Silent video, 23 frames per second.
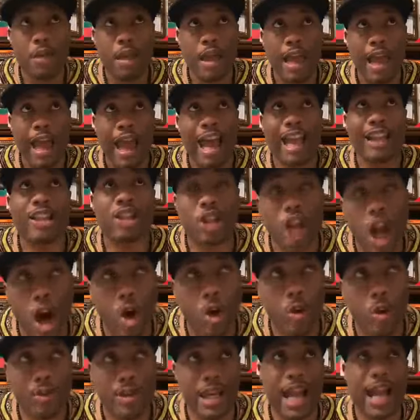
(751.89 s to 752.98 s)
has
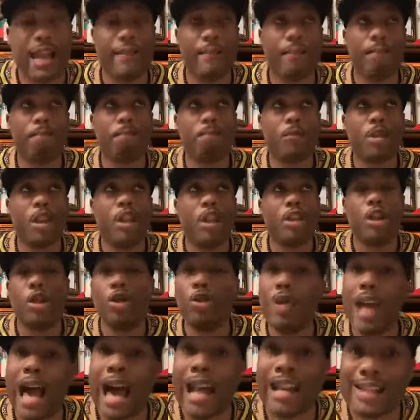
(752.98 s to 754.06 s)
shown that the
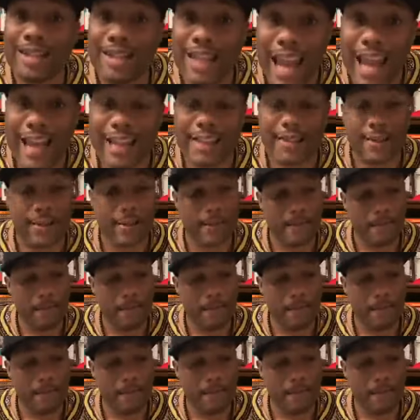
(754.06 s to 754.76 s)
United States